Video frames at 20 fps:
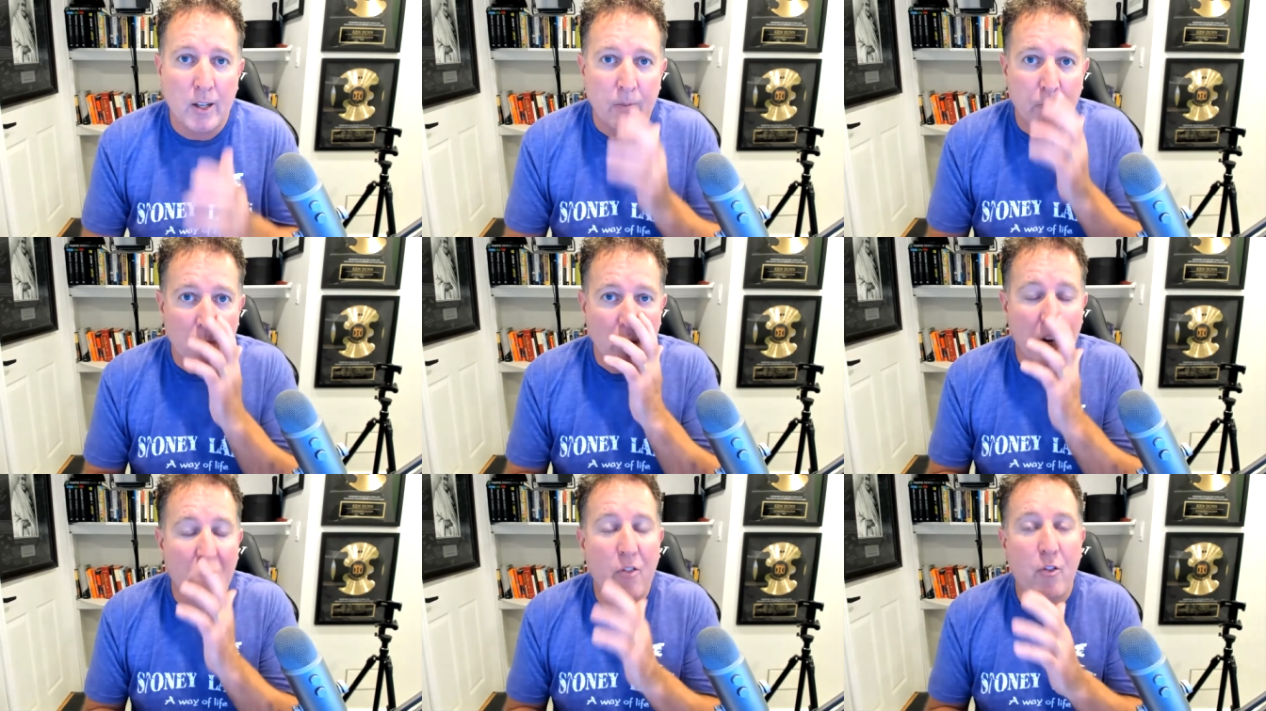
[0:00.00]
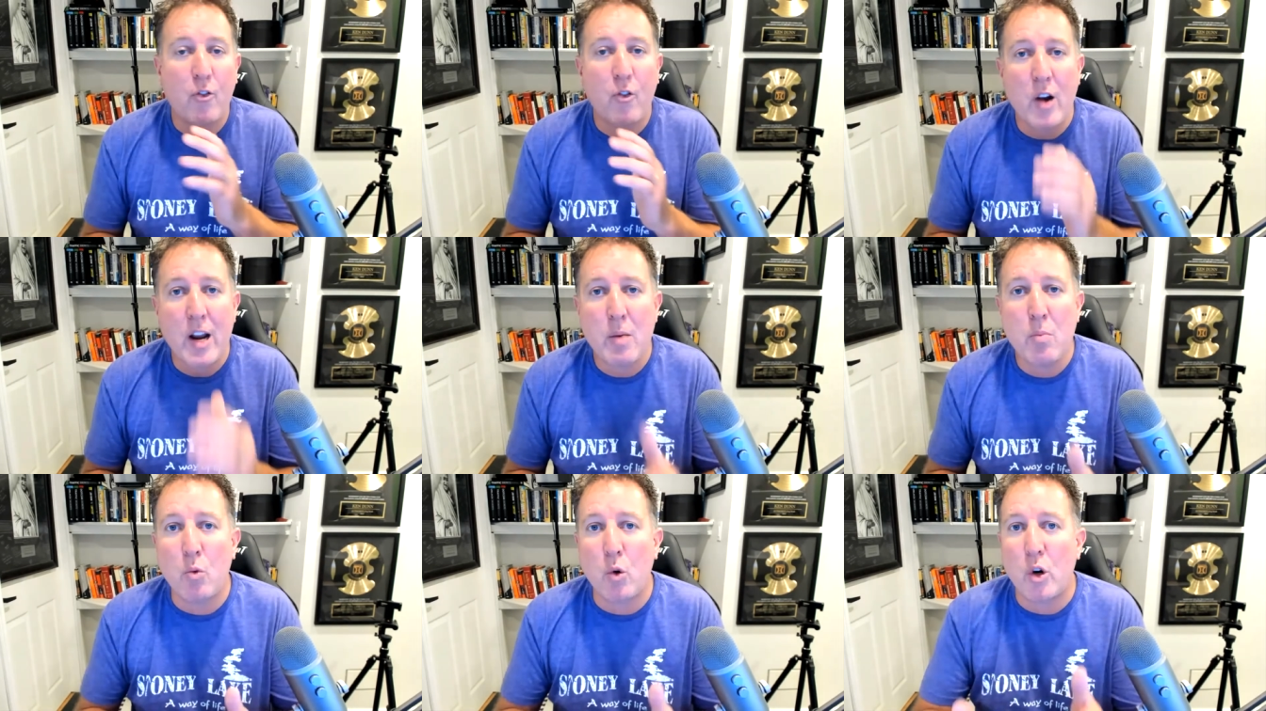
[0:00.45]
A
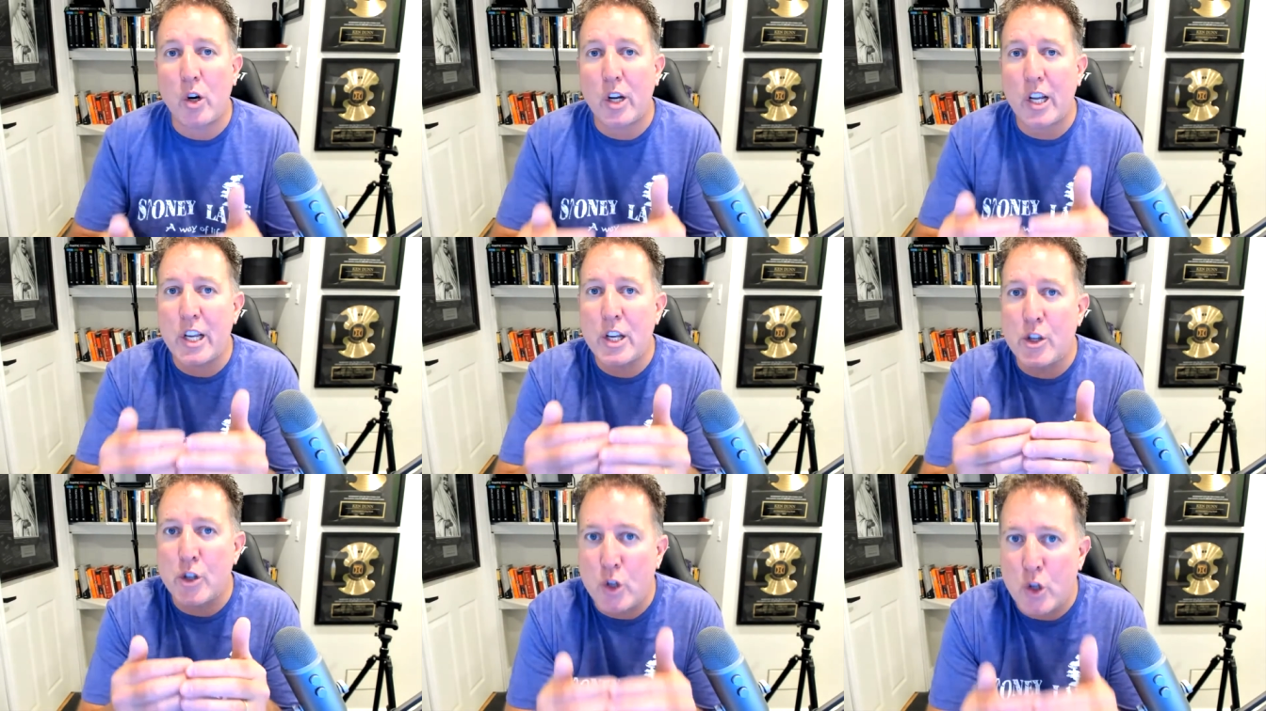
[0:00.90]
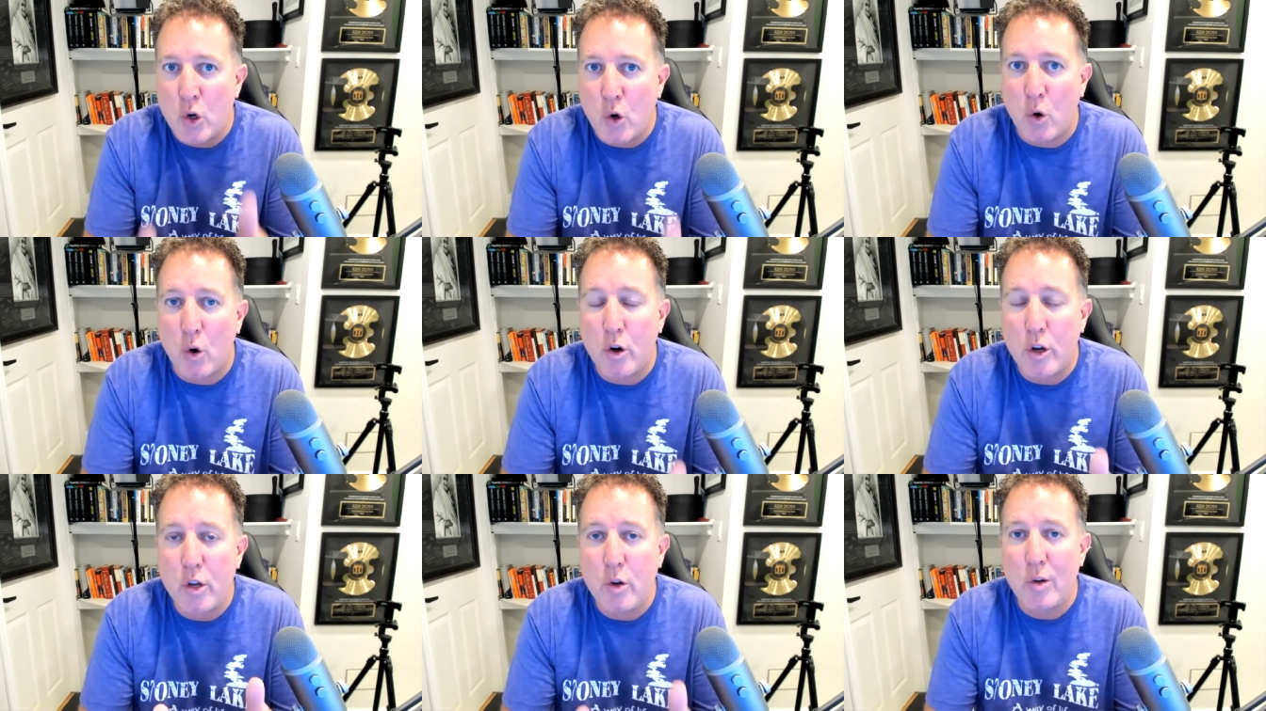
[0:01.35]
framework is
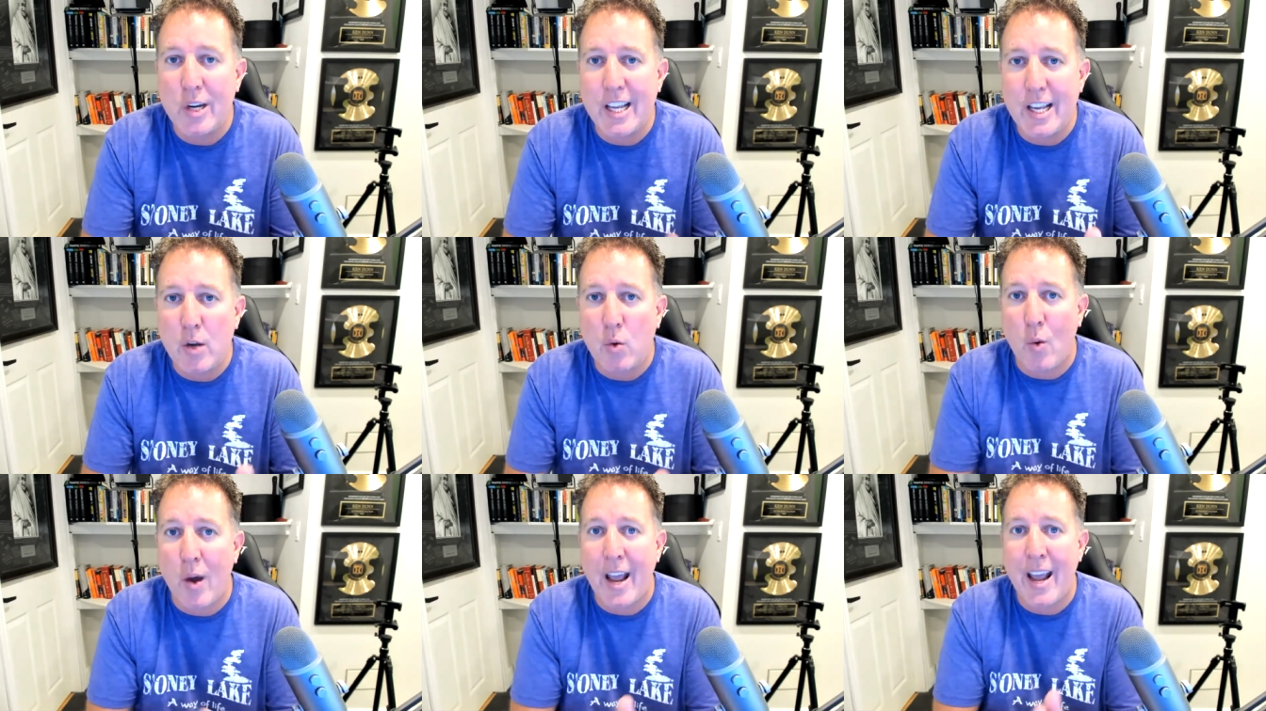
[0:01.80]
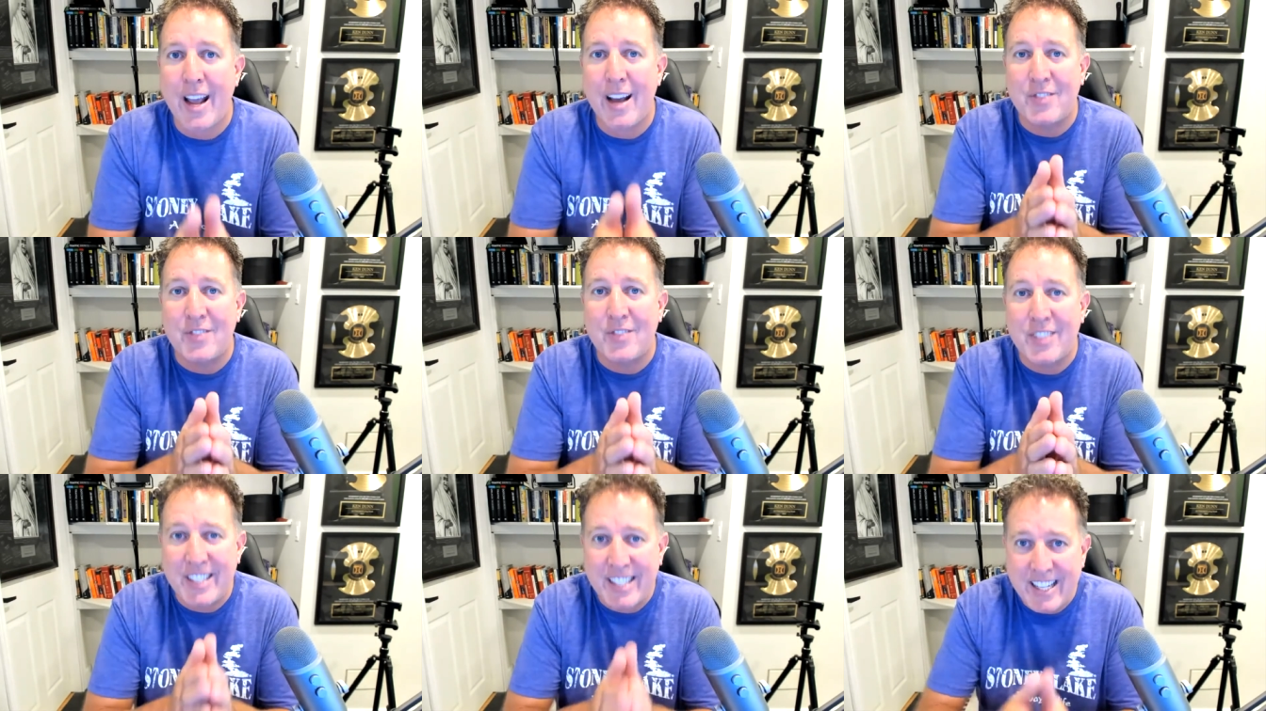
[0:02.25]
your unique way
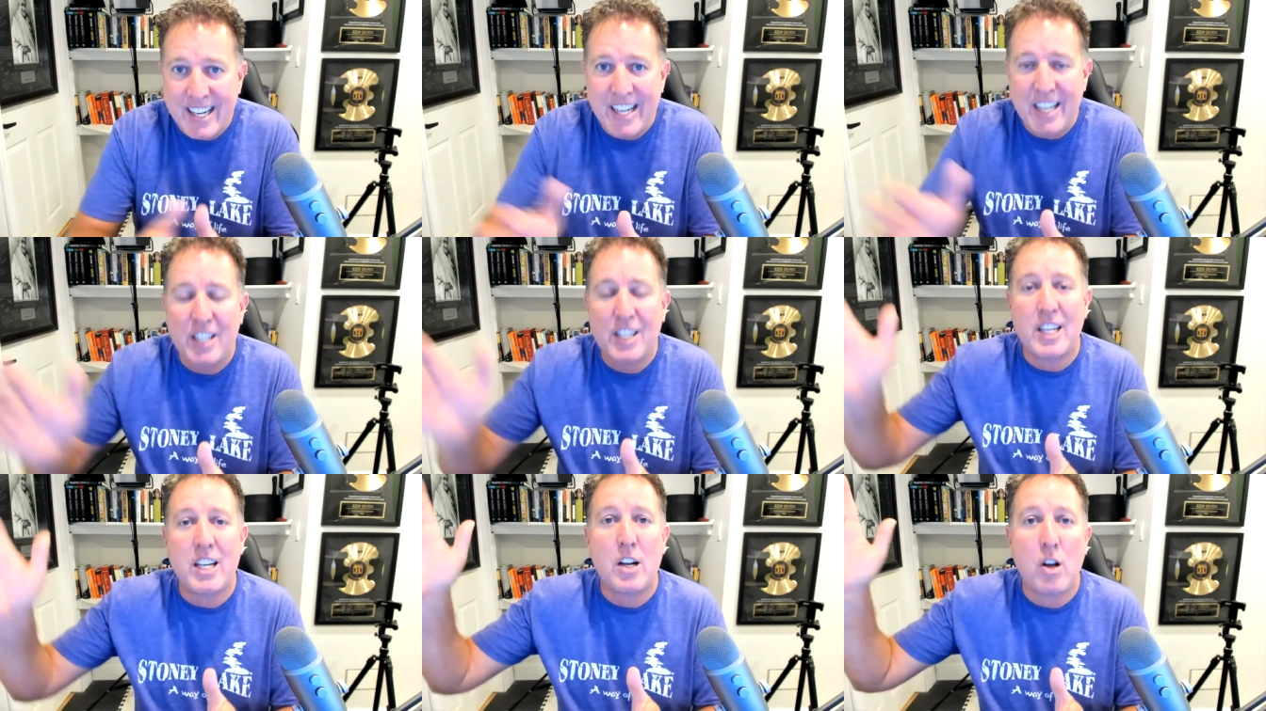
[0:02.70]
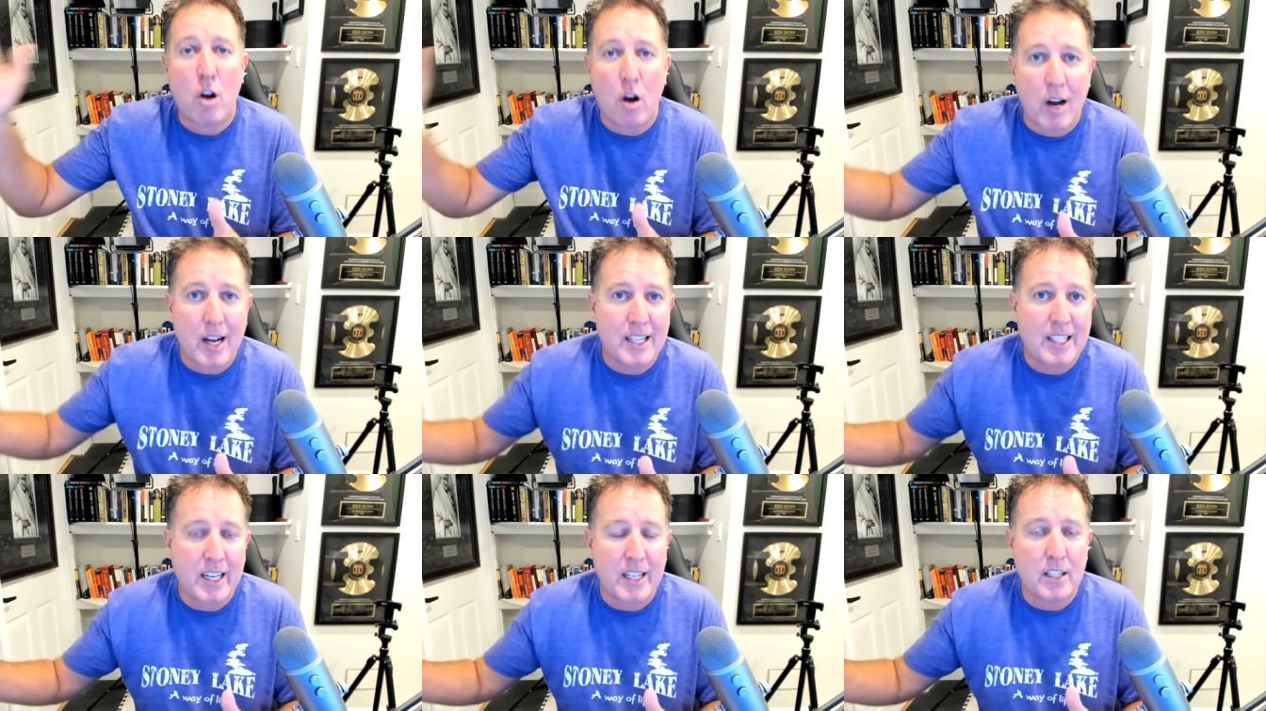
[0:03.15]
of teaching
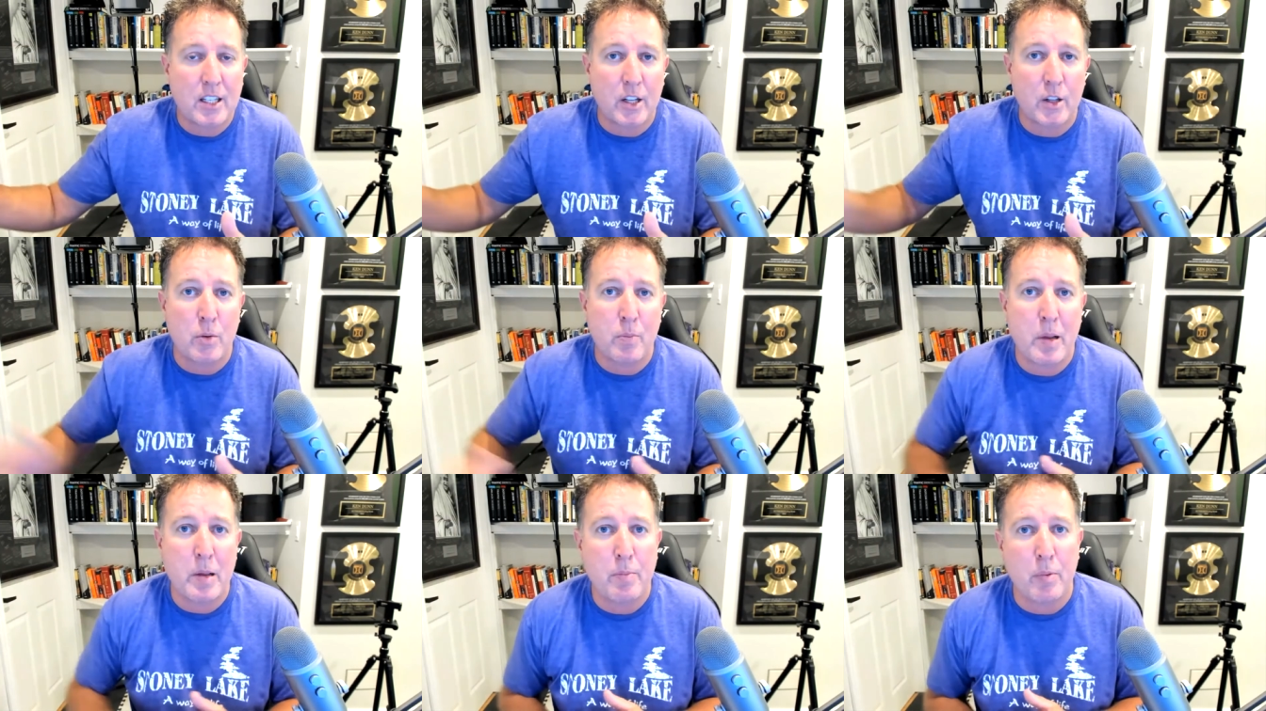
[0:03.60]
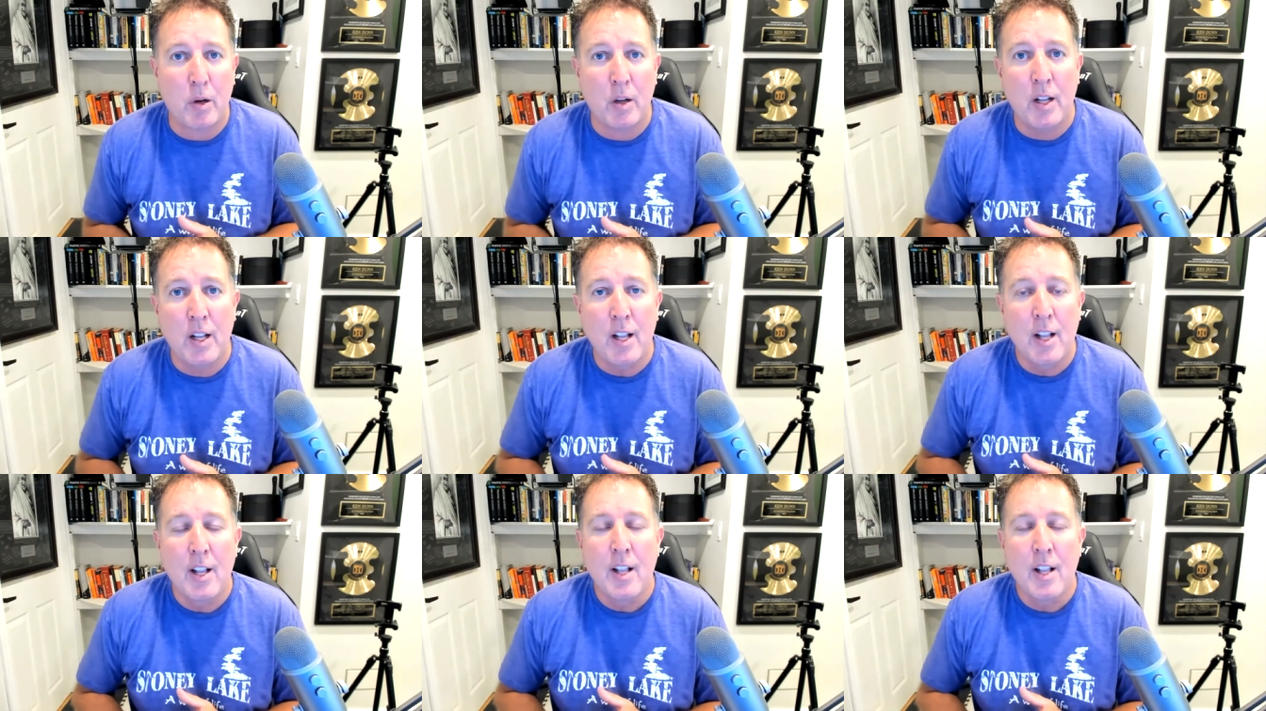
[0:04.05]
content to other people.